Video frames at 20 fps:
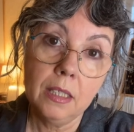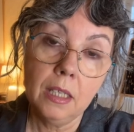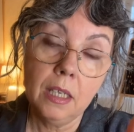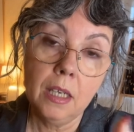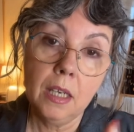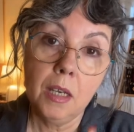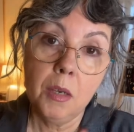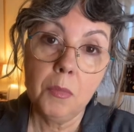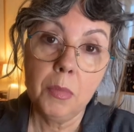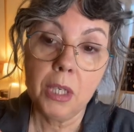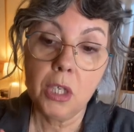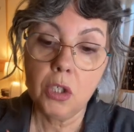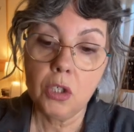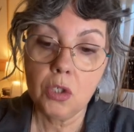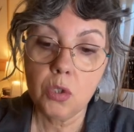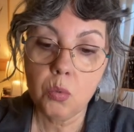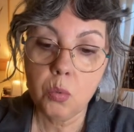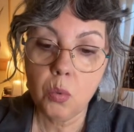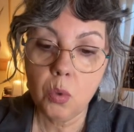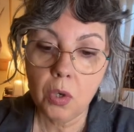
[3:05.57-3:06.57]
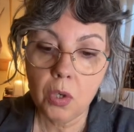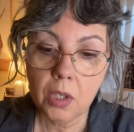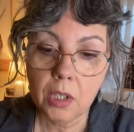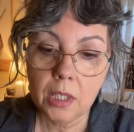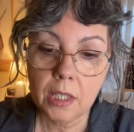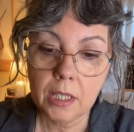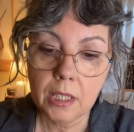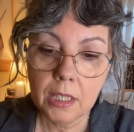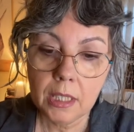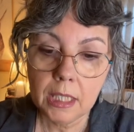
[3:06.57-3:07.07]
Because what
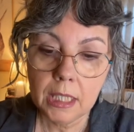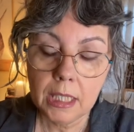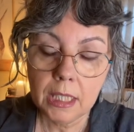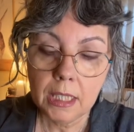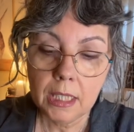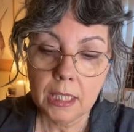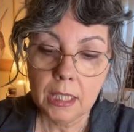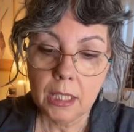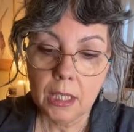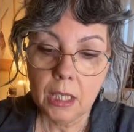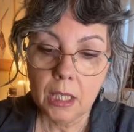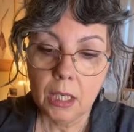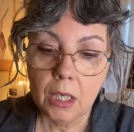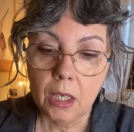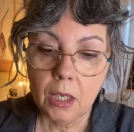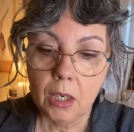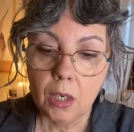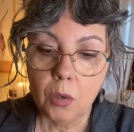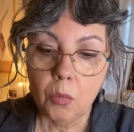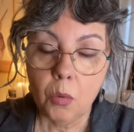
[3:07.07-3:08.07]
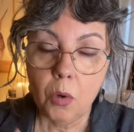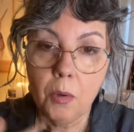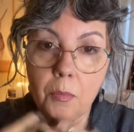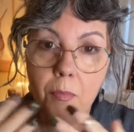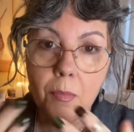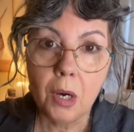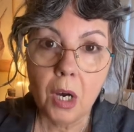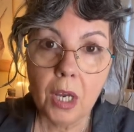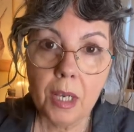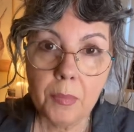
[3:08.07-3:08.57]

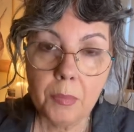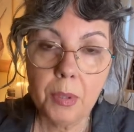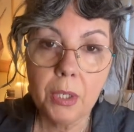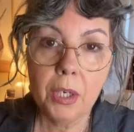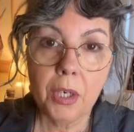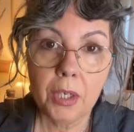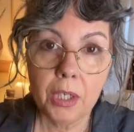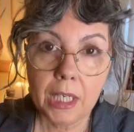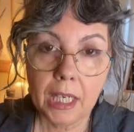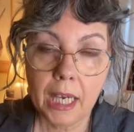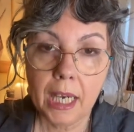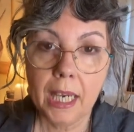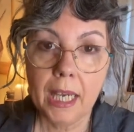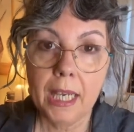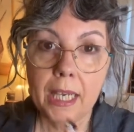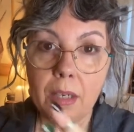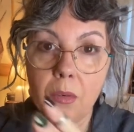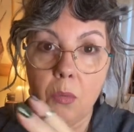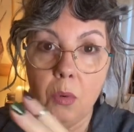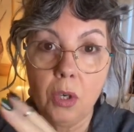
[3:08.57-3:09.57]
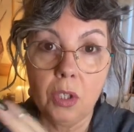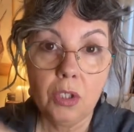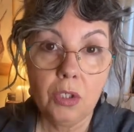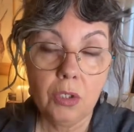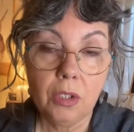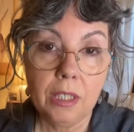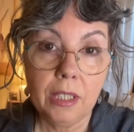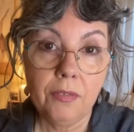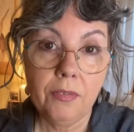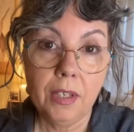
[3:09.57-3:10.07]
might be okay while you're
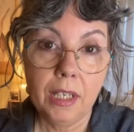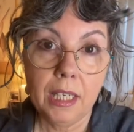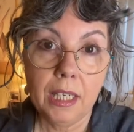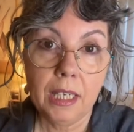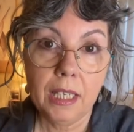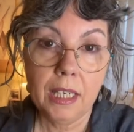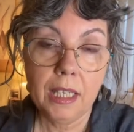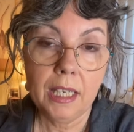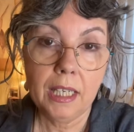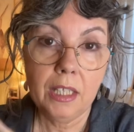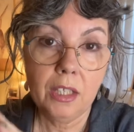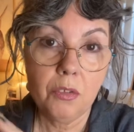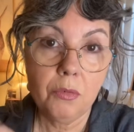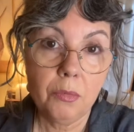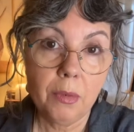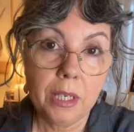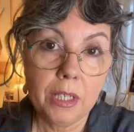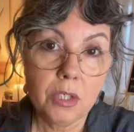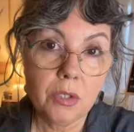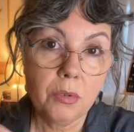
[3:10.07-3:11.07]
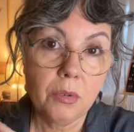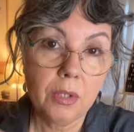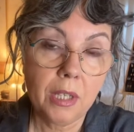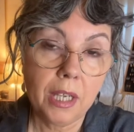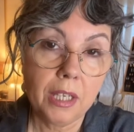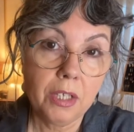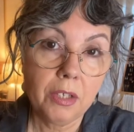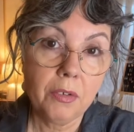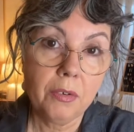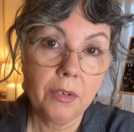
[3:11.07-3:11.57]
living in the rental that
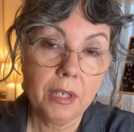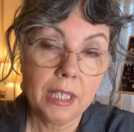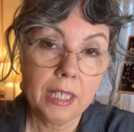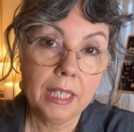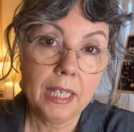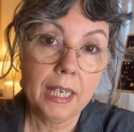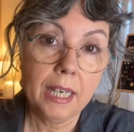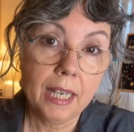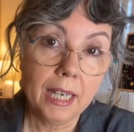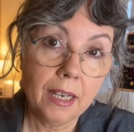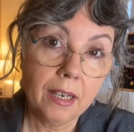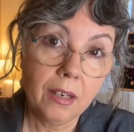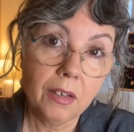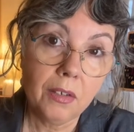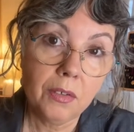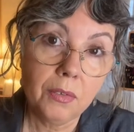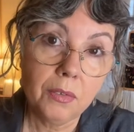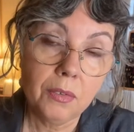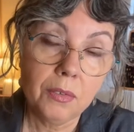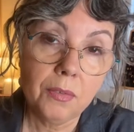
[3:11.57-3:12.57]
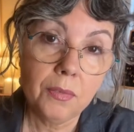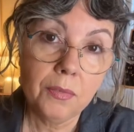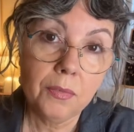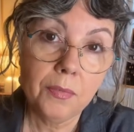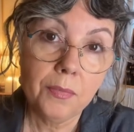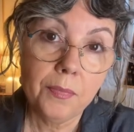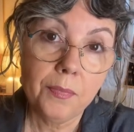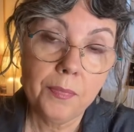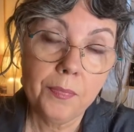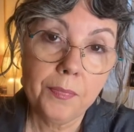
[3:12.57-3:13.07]
you're in now
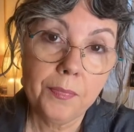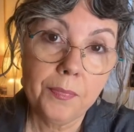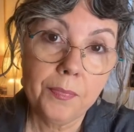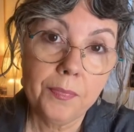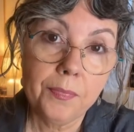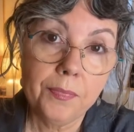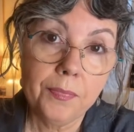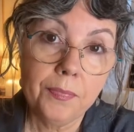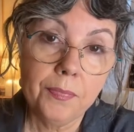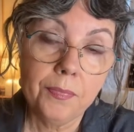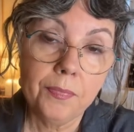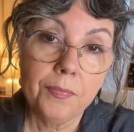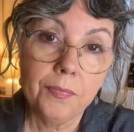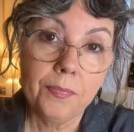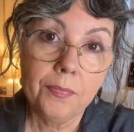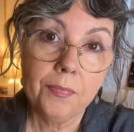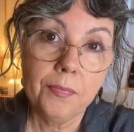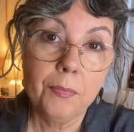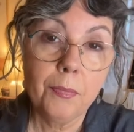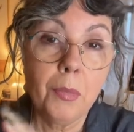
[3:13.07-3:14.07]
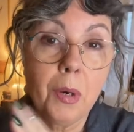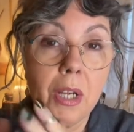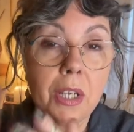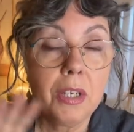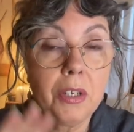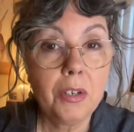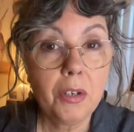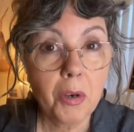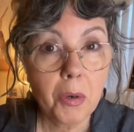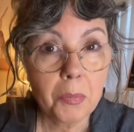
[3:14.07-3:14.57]
might
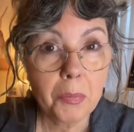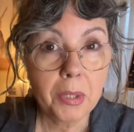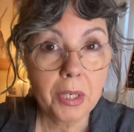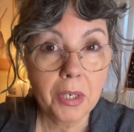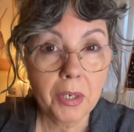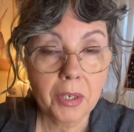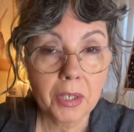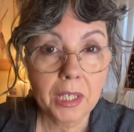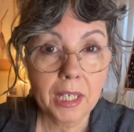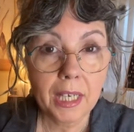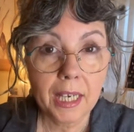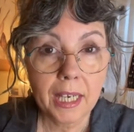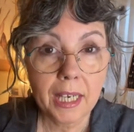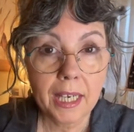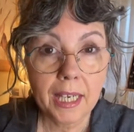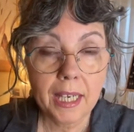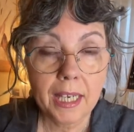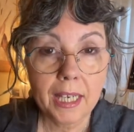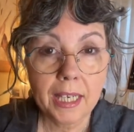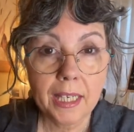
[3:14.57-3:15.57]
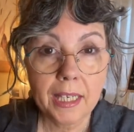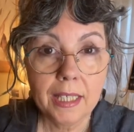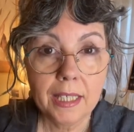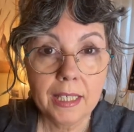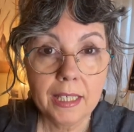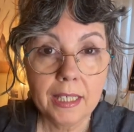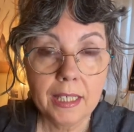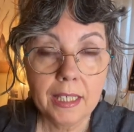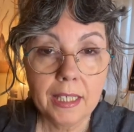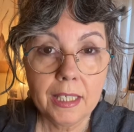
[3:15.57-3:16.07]
not be okay
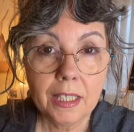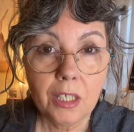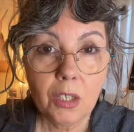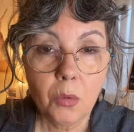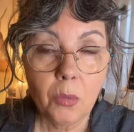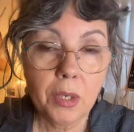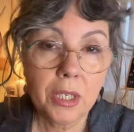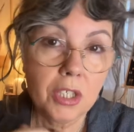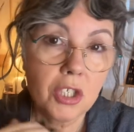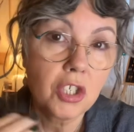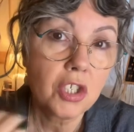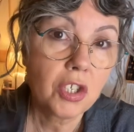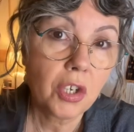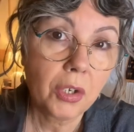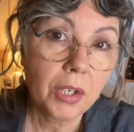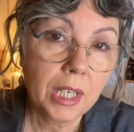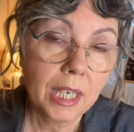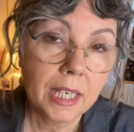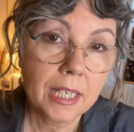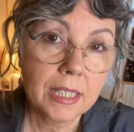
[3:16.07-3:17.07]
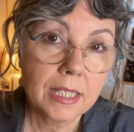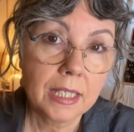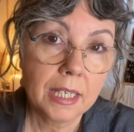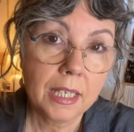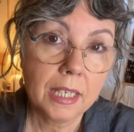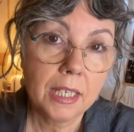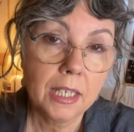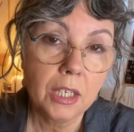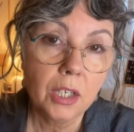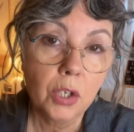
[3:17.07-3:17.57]
when it's
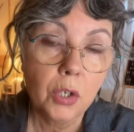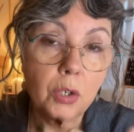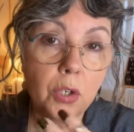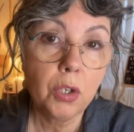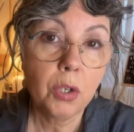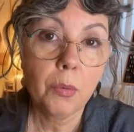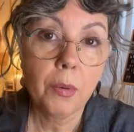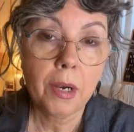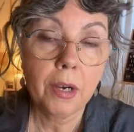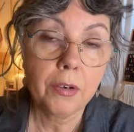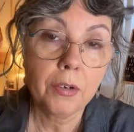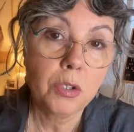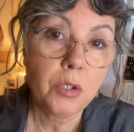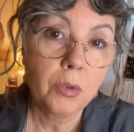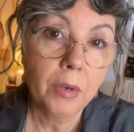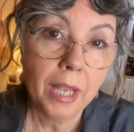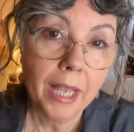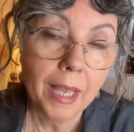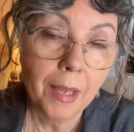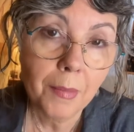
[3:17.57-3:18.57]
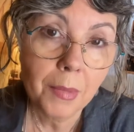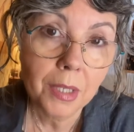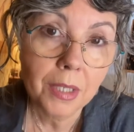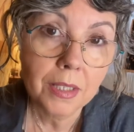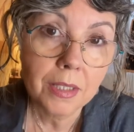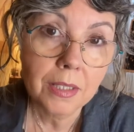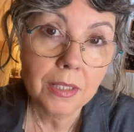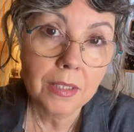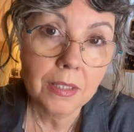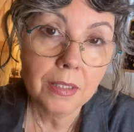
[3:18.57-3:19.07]
showcasing who you are and your
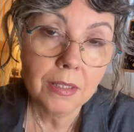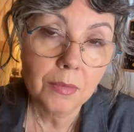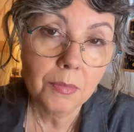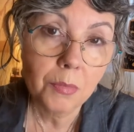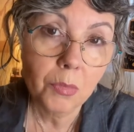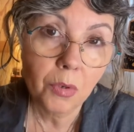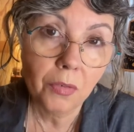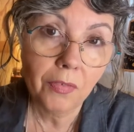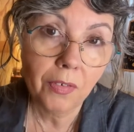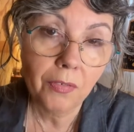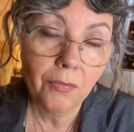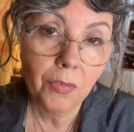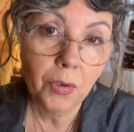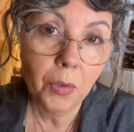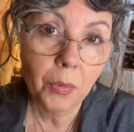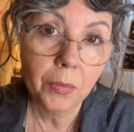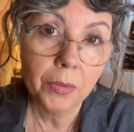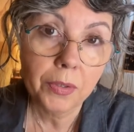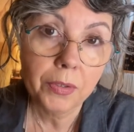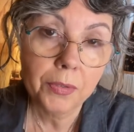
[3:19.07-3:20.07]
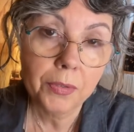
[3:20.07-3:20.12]
habits moving forward.